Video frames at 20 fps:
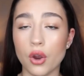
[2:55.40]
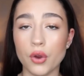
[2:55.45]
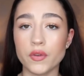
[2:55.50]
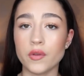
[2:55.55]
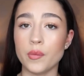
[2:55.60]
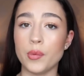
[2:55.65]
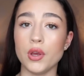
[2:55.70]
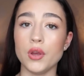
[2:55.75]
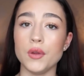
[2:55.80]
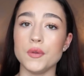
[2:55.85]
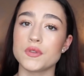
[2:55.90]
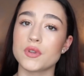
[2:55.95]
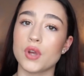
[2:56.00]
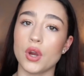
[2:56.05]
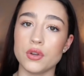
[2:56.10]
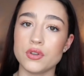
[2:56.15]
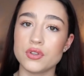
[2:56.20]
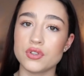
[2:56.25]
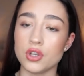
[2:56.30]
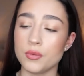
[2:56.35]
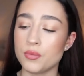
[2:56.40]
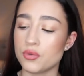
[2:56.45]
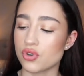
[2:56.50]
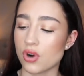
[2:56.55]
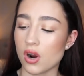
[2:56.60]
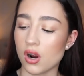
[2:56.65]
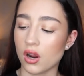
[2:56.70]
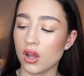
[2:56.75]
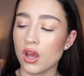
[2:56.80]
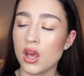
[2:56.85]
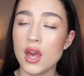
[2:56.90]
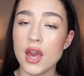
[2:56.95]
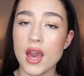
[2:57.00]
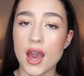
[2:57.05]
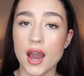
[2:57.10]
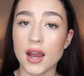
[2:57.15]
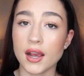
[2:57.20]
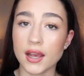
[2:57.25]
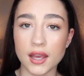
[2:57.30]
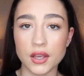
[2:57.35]
Go to Boots, go to Superdrug
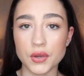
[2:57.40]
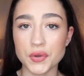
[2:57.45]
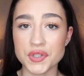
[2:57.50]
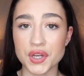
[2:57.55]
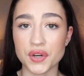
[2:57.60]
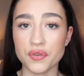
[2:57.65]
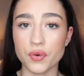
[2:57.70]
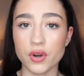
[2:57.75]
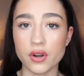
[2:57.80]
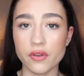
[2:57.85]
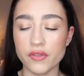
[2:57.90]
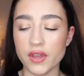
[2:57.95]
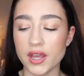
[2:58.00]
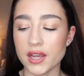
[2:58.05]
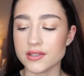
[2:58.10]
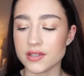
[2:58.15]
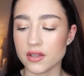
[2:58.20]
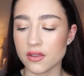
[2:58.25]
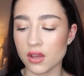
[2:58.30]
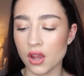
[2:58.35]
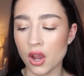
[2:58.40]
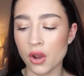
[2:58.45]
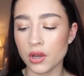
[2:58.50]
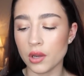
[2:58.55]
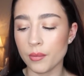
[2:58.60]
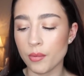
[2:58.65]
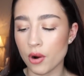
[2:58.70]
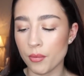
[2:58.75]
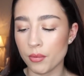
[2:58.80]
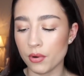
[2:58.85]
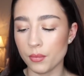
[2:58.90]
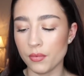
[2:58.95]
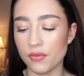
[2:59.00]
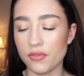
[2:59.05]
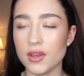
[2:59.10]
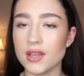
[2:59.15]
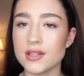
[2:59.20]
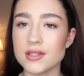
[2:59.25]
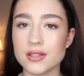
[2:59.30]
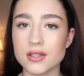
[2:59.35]
and get yourself one of these. The only problem with
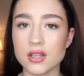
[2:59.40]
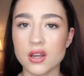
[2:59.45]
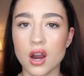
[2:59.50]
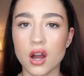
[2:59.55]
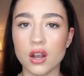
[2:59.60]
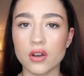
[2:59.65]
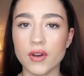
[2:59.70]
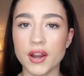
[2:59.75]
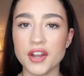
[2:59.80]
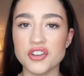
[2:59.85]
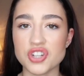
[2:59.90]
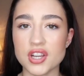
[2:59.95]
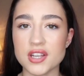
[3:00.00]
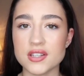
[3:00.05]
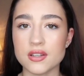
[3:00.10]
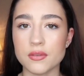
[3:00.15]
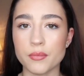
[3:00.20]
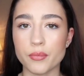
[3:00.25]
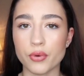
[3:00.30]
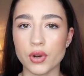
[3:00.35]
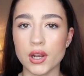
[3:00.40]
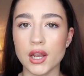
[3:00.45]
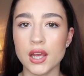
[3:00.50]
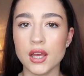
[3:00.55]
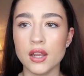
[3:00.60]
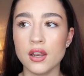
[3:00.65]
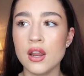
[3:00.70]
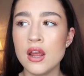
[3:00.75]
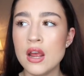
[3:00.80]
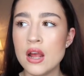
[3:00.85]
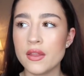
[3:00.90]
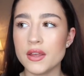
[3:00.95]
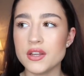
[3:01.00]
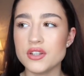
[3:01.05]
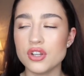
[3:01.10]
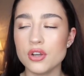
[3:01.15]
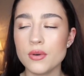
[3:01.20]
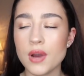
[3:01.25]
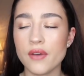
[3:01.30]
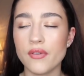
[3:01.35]
these is the colour range isn't brilliant. They
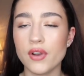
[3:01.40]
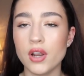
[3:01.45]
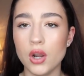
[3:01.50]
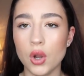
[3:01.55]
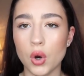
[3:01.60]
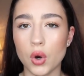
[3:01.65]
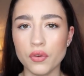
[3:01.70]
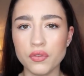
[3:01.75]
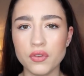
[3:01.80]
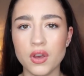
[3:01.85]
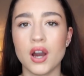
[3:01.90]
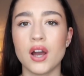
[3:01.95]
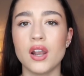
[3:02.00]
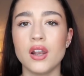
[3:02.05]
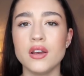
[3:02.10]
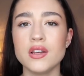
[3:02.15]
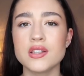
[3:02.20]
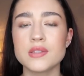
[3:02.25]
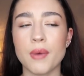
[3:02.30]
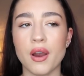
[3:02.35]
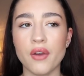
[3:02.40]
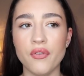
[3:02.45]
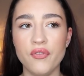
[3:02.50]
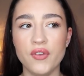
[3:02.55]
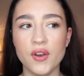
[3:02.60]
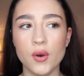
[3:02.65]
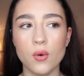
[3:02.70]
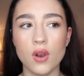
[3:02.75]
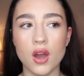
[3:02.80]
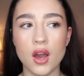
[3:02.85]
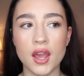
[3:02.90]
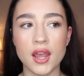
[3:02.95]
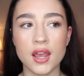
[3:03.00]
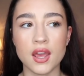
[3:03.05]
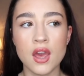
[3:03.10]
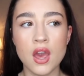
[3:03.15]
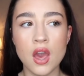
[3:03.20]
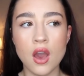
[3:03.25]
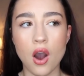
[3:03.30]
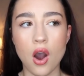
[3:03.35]
do have a lot of colours, but I feel
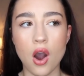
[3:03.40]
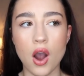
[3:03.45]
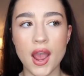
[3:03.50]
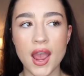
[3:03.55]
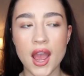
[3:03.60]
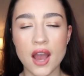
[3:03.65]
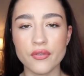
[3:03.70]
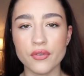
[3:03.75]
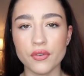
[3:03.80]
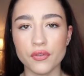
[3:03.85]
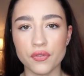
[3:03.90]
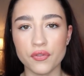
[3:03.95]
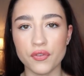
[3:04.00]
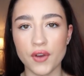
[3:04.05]
like I haven't